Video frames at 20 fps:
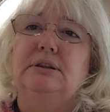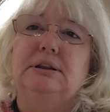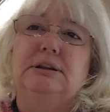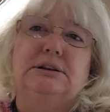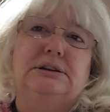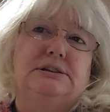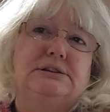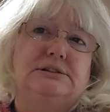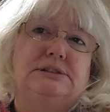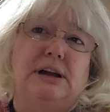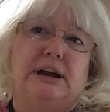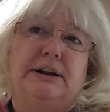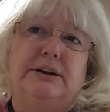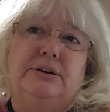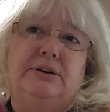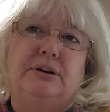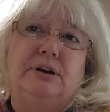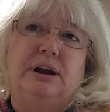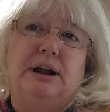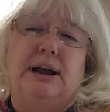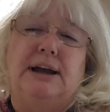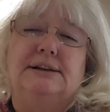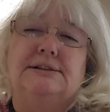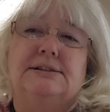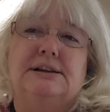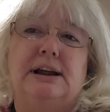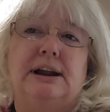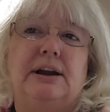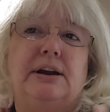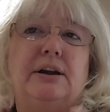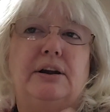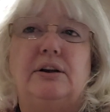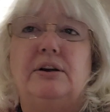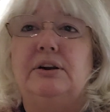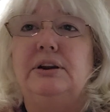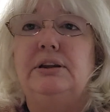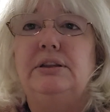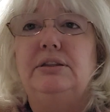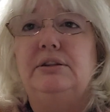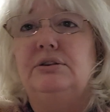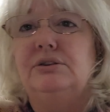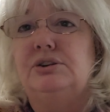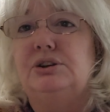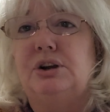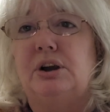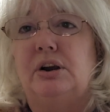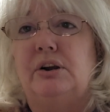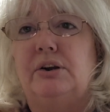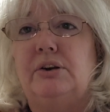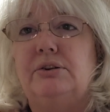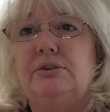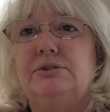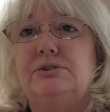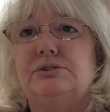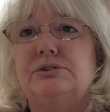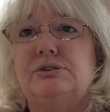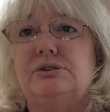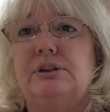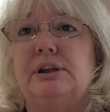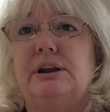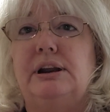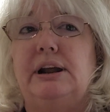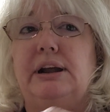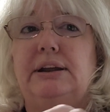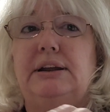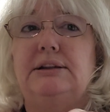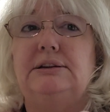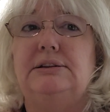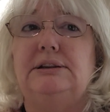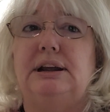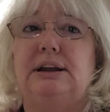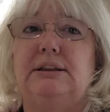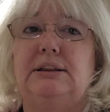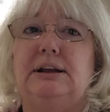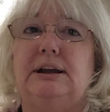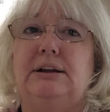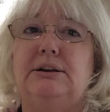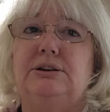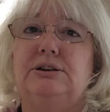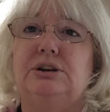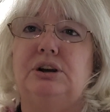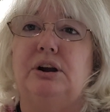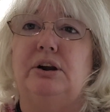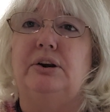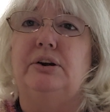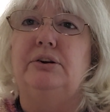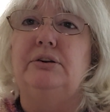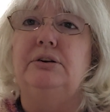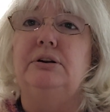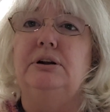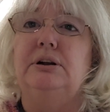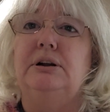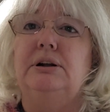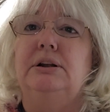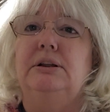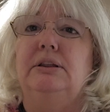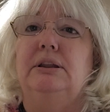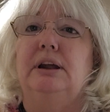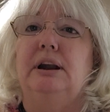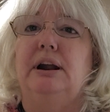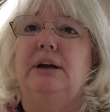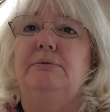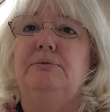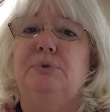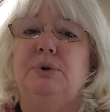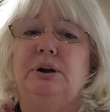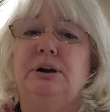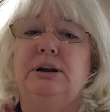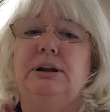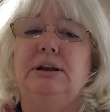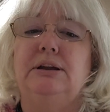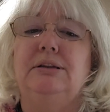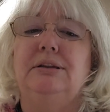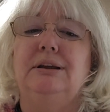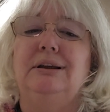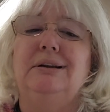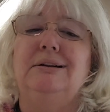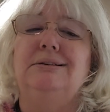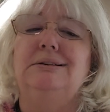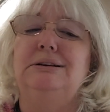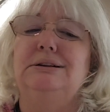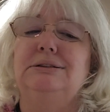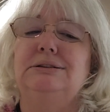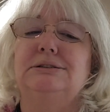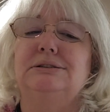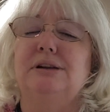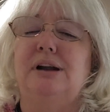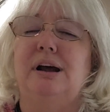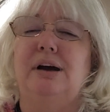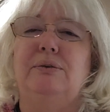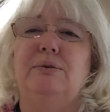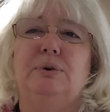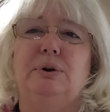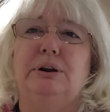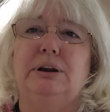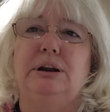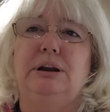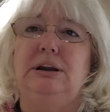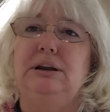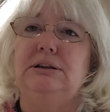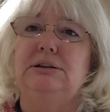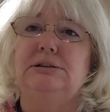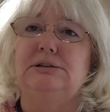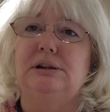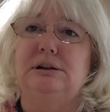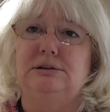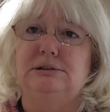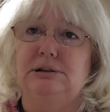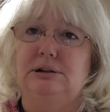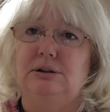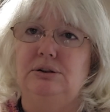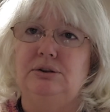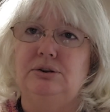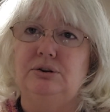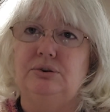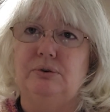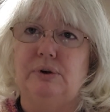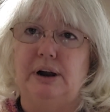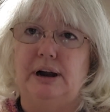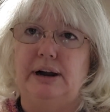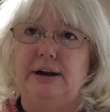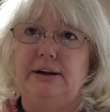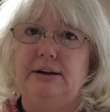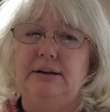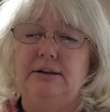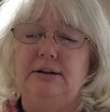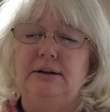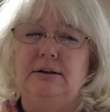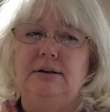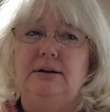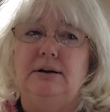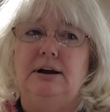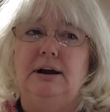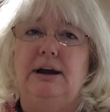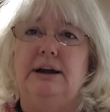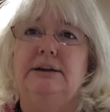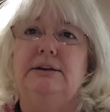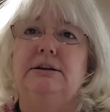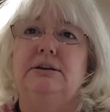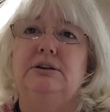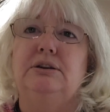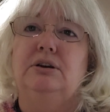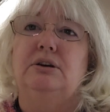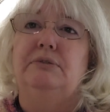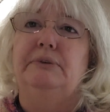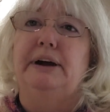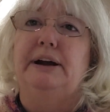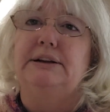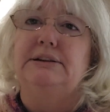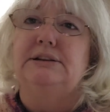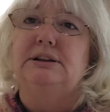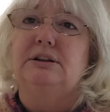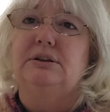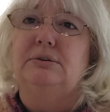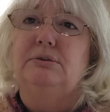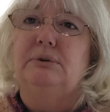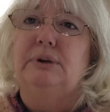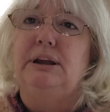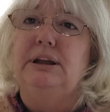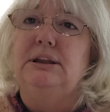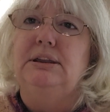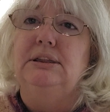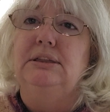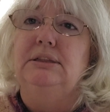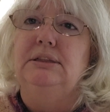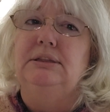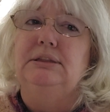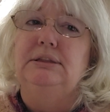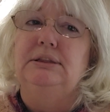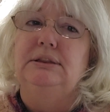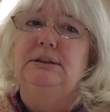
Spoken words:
the designer has an error in their chart. So then I can take that chart that I'm working that it's not working, it doesn't look right. I can go back to the written,